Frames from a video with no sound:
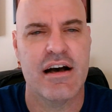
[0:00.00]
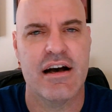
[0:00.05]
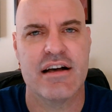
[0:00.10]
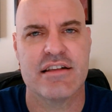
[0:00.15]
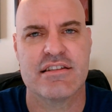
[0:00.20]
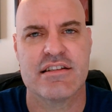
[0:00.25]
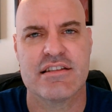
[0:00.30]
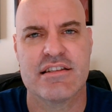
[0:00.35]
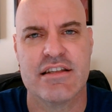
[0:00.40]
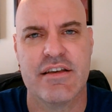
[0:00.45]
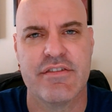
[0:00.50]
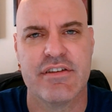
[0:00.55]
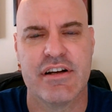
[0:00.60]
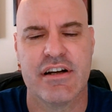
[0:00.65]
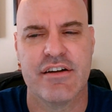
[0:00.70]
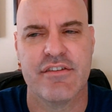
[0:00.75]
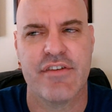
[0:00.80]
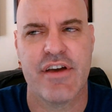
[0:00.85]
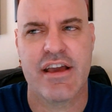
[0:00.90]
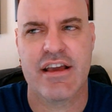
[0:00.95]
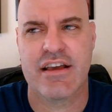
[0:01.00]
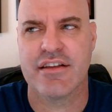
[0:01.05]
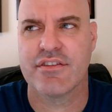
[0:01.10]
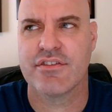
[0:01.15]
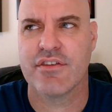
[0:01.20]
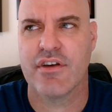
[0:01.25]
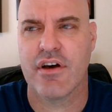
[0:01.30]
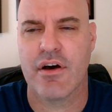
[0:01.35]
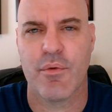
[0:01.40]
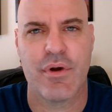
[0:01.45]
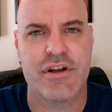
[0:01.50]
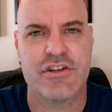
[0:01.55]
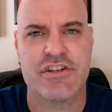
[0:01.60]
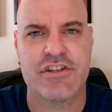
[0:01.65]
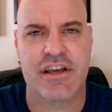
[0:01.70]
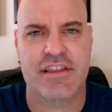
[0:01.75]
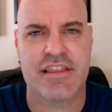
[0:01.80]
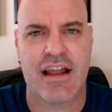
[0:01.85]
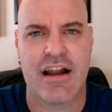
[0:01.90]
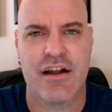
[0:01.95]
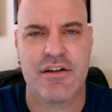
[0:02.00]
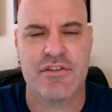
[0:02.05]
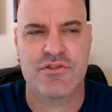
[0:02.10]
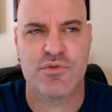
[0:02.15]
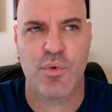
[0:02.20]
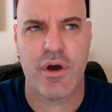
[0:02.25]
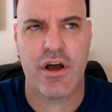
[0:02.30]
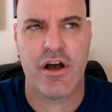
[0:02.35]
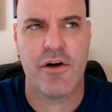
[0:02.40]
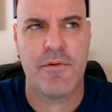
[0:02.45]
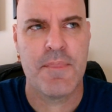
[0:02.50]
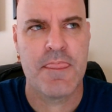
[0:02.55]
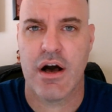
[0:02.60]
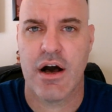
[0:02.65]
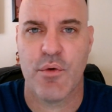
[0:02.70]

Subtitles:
since living here in Vegas. So I want to check that out as well.